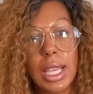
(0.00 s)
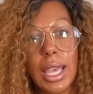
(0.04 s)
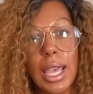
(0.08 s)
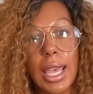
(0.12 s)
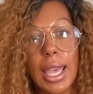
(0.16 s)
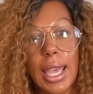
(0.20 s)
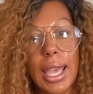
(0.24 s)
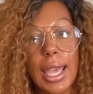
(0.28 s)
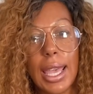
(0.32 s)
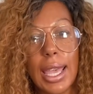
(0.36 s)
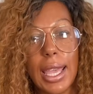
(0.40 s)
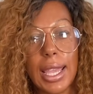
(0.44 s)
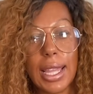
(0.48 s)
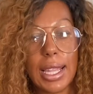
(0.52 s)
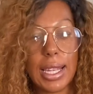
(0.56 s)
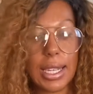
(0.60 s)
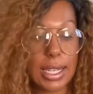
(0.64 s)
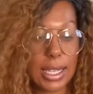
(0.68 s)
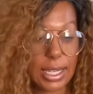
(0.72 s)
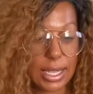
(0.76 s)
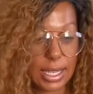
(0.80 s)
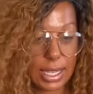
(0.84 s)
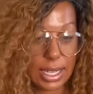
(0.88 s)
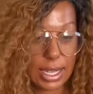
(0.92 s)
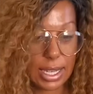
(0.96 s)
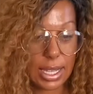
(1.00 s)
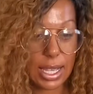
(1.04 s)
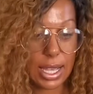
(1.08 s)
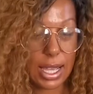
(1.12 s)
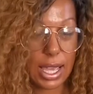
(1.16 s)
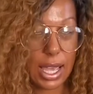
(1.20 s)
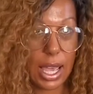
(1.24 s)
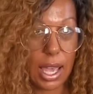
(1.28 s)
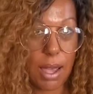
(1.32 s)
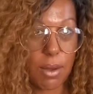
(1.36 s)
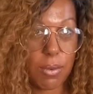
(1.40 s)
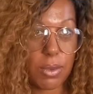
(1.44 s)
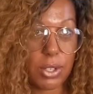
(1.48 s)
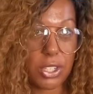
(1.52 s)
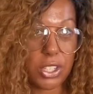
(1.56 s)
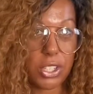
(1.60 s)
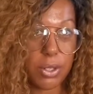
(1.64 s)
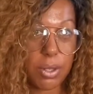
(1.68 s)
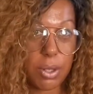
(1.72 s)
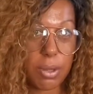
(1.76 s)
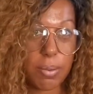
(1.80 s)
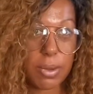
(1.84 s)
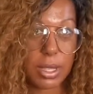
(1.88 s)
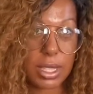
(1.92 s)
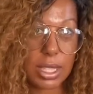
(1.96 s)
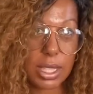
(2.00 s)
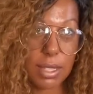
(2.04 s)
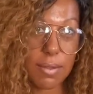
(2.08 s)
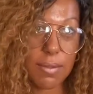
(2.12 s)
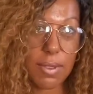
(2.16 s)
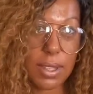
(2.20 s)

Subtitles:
And I wish you the best of luck.